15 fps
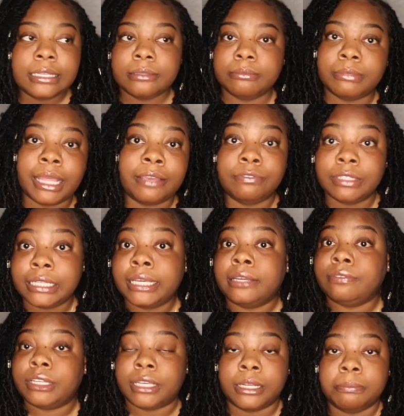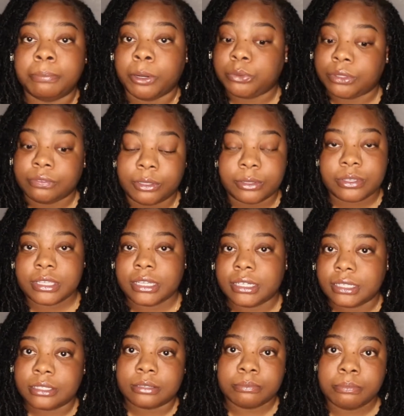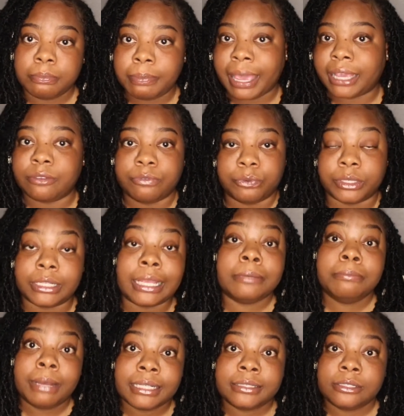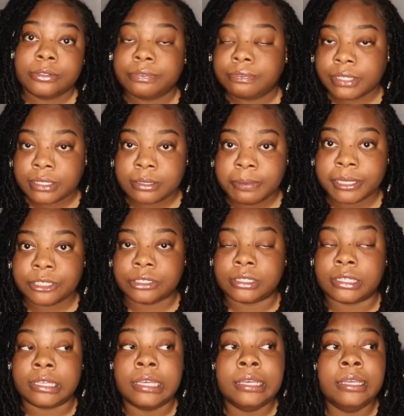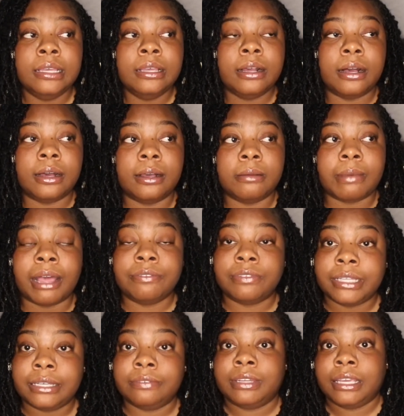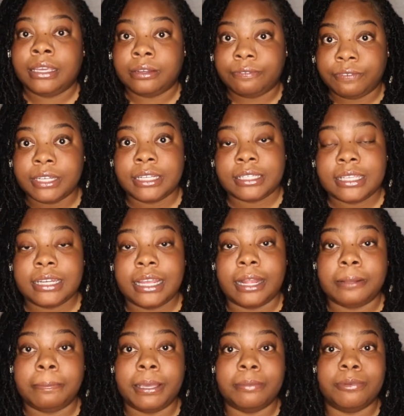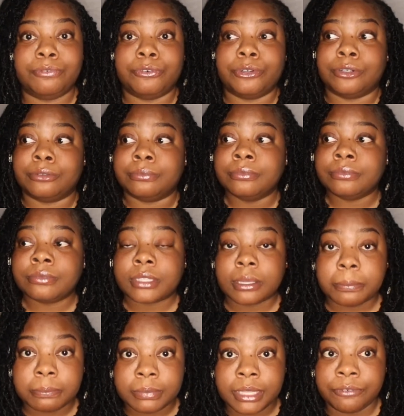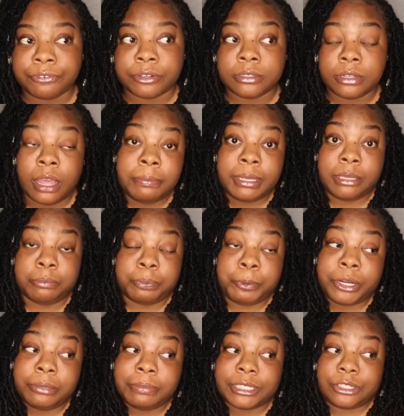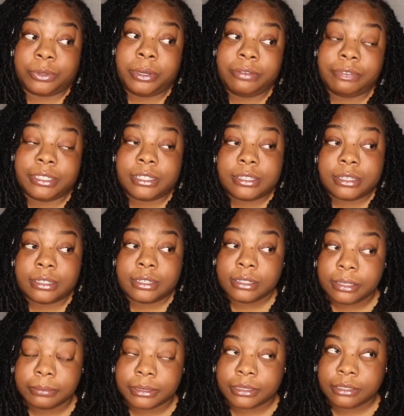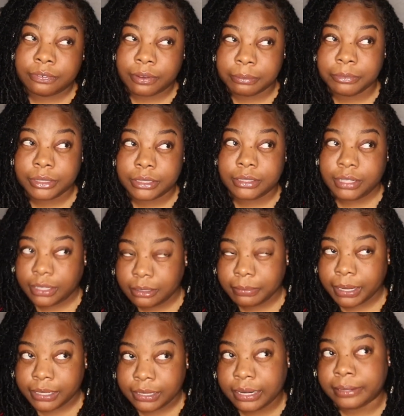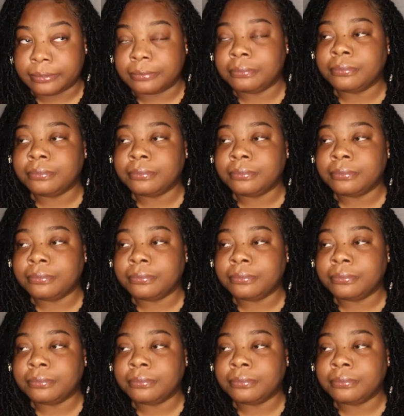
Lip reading: they've lived in both of those cities back and forth, like myself especially. I've lived in Phoenix City, Alabama for pretty much equivalent to Columbus if I'm really thinking about it now.